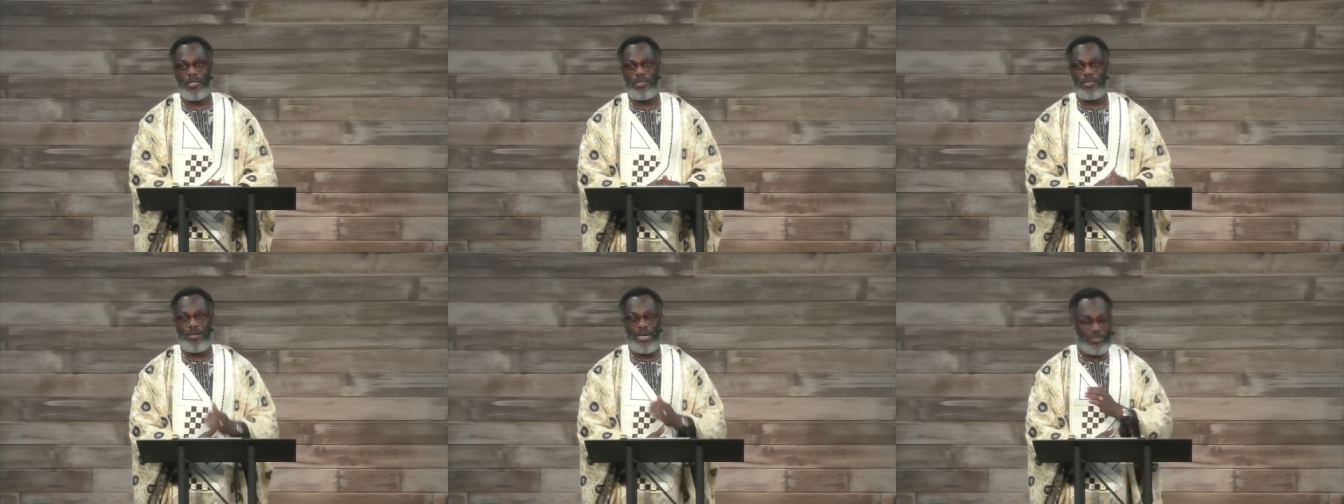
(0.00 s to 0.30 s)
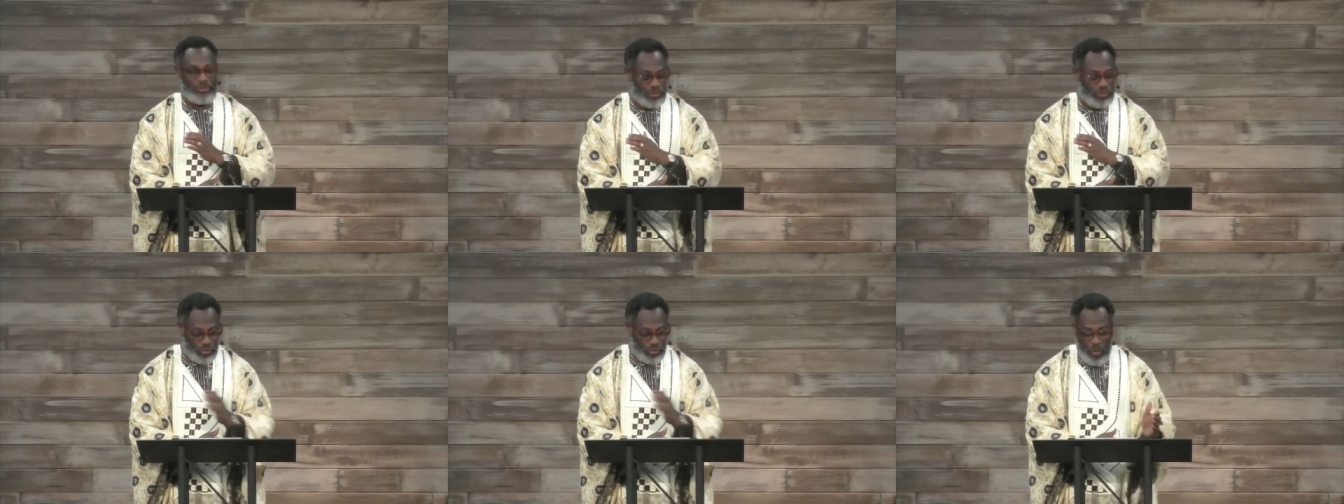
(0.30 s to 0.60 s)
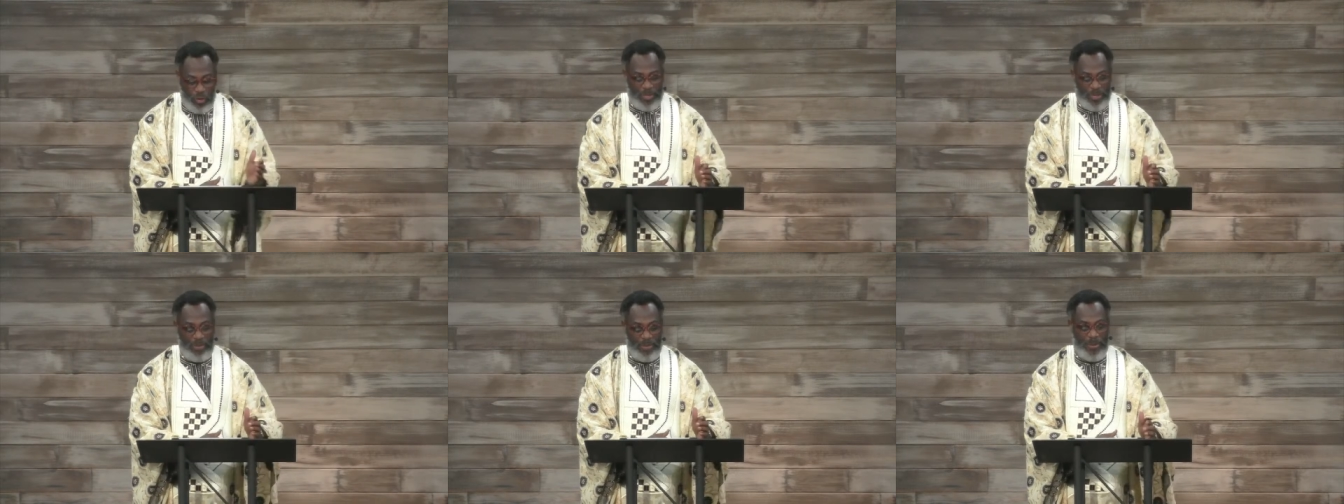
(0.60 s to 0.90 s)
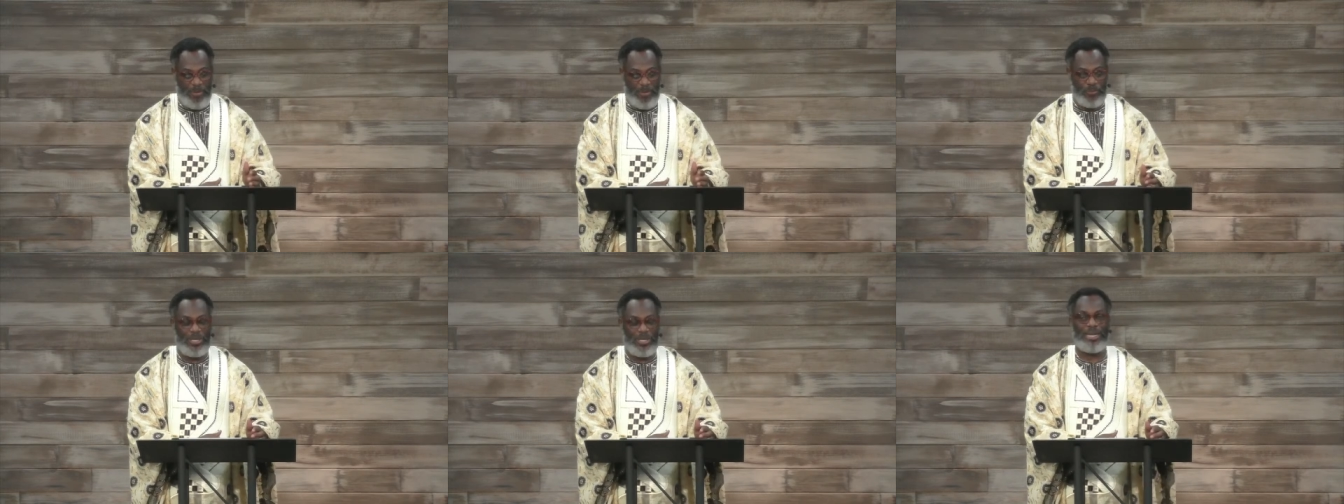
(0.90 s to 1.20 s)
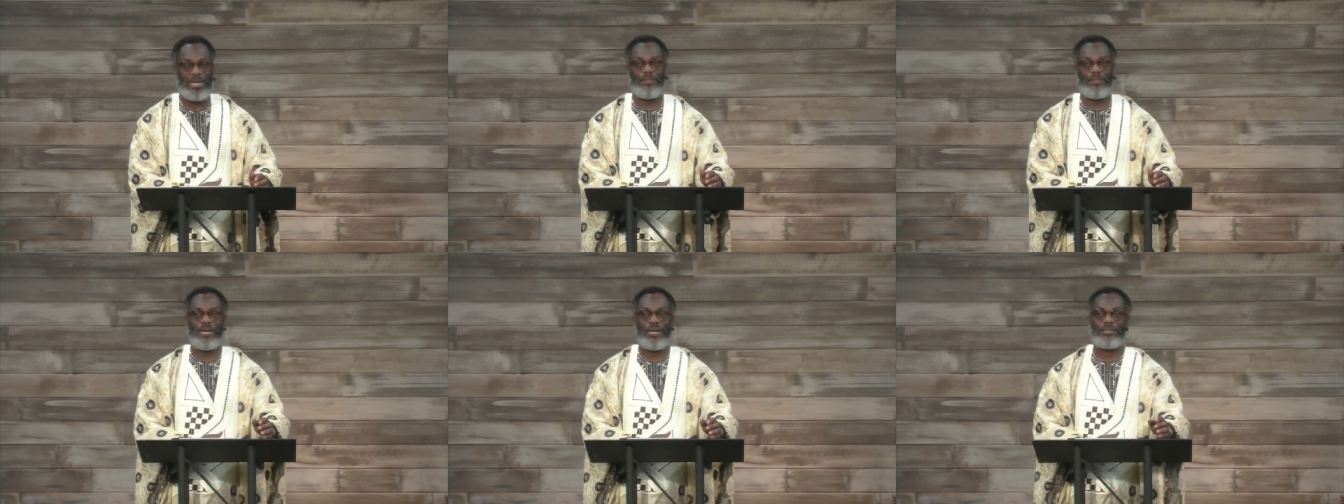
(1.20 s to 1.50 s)
There are so many people
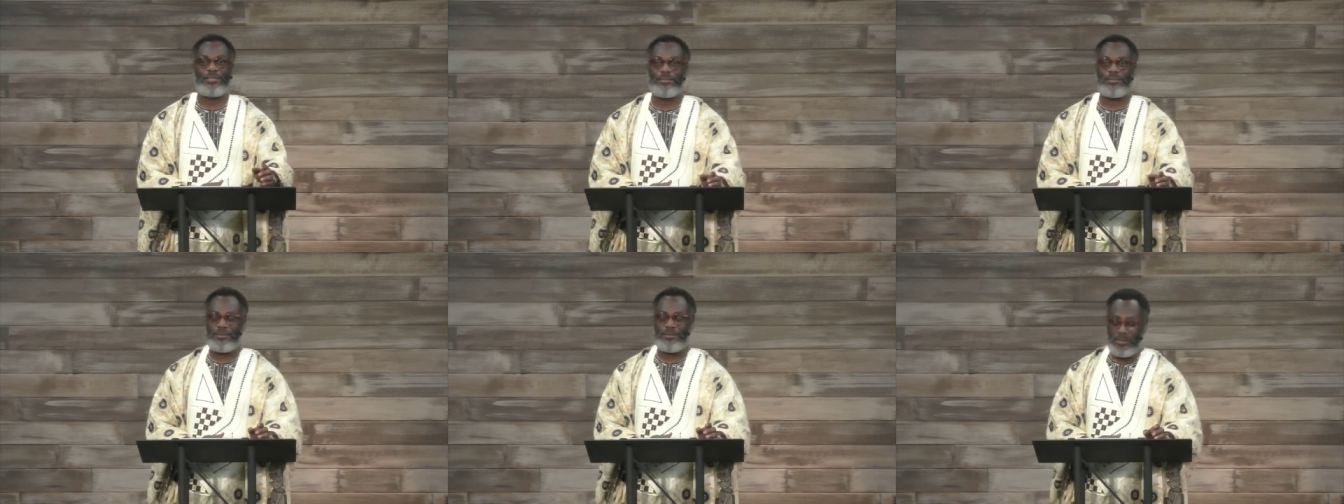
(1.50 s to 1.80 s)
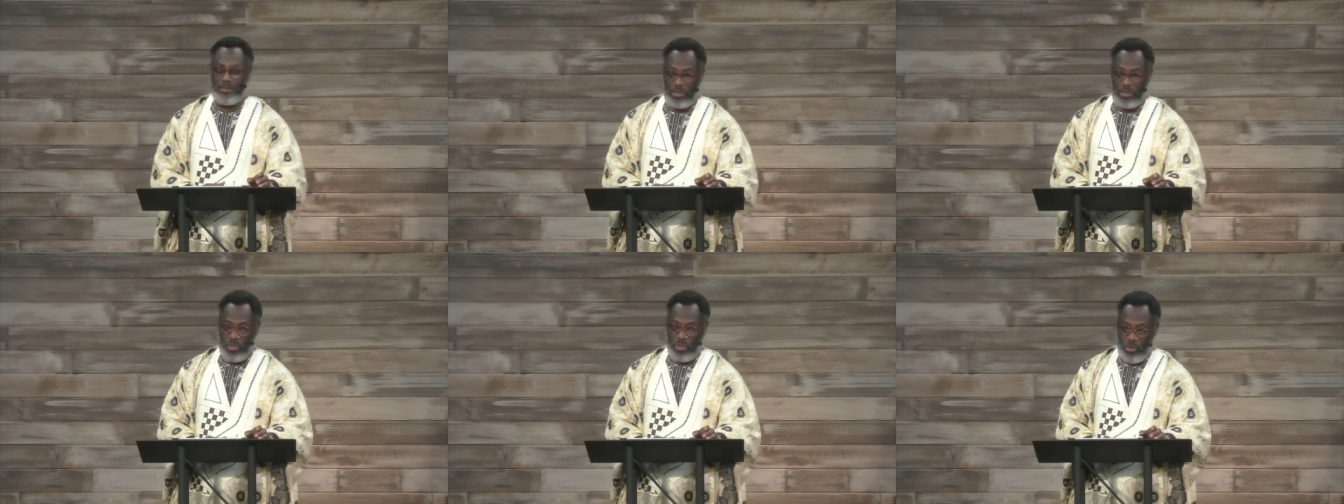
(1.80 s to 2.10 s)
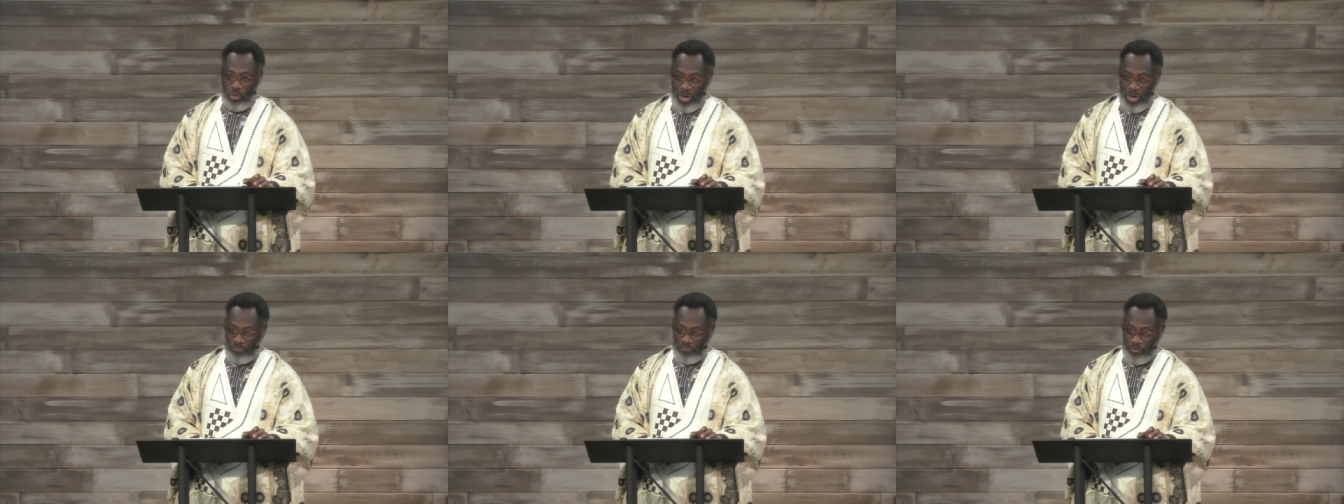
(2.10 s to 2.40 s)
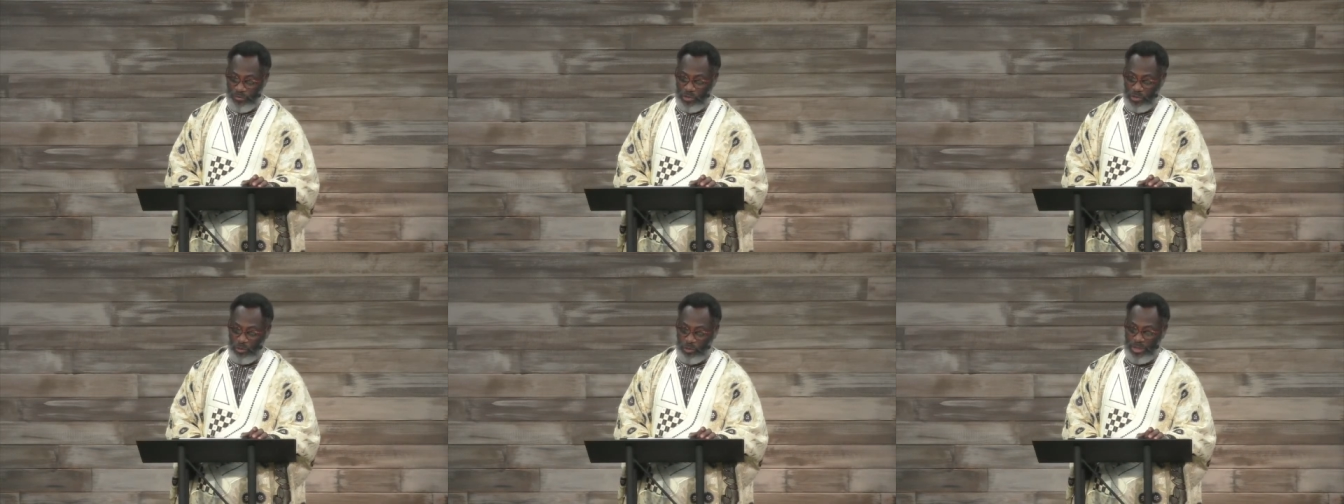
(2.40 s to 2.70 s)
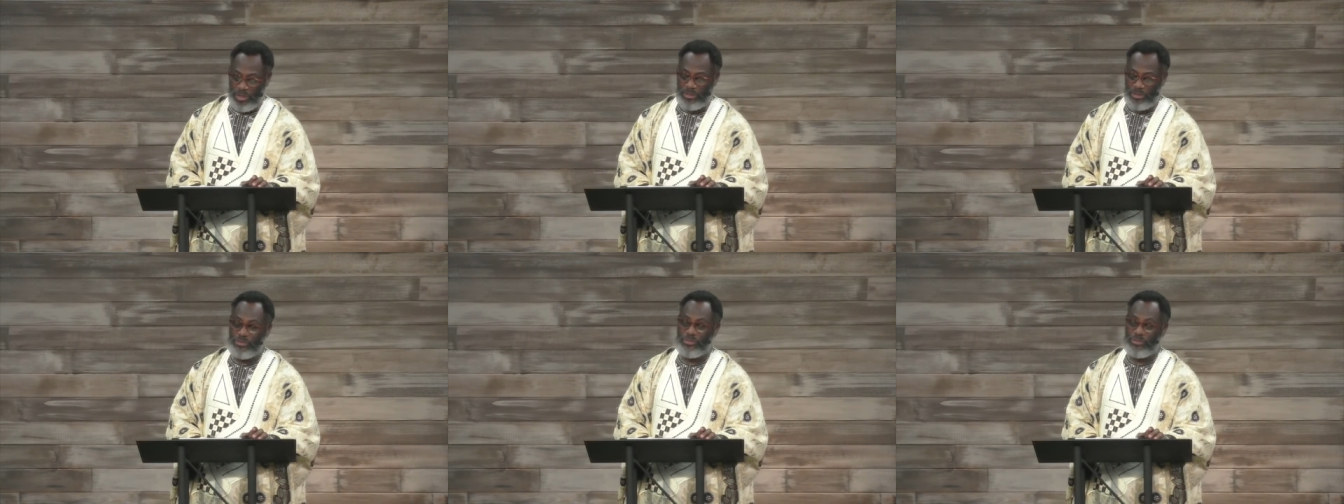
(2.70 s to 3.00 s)
like that who are
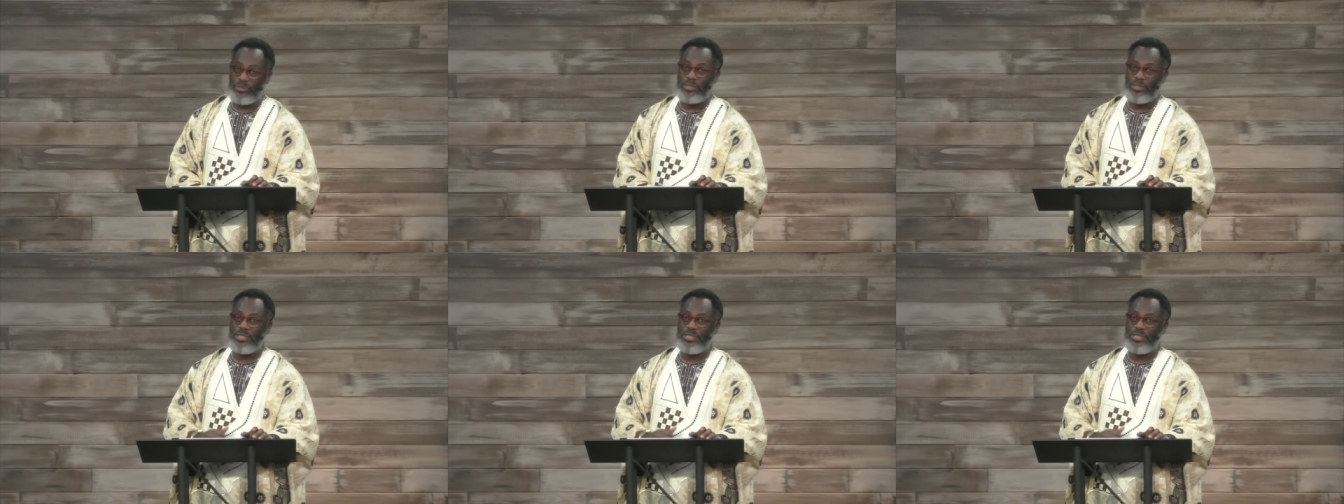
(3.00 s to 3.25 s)
freeloaders.